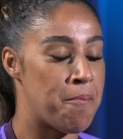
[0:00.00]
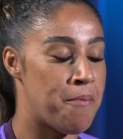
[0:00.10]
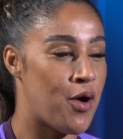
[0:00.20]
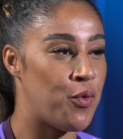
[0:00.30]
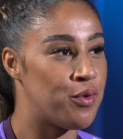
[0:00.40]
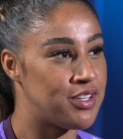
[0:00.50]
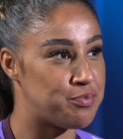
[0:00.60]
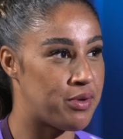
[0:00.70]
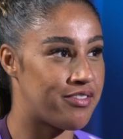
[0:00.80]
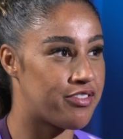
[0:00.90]
Mo has
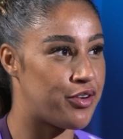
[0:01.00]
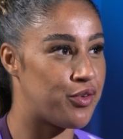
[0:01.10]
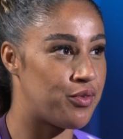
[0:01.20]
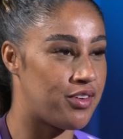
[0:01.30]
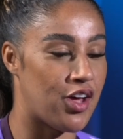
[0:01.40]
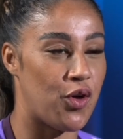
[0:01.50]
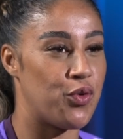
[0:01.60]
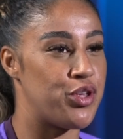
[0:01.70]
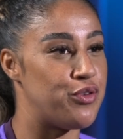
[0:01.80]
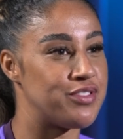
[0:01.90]
been through the
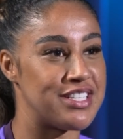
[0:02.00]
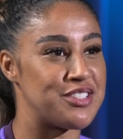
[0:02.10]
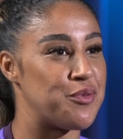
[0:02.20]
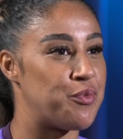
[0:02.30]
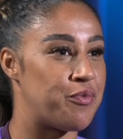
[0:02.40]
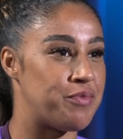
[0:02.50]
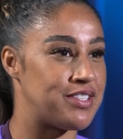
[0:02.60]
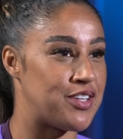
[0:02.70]
whole youth system with me.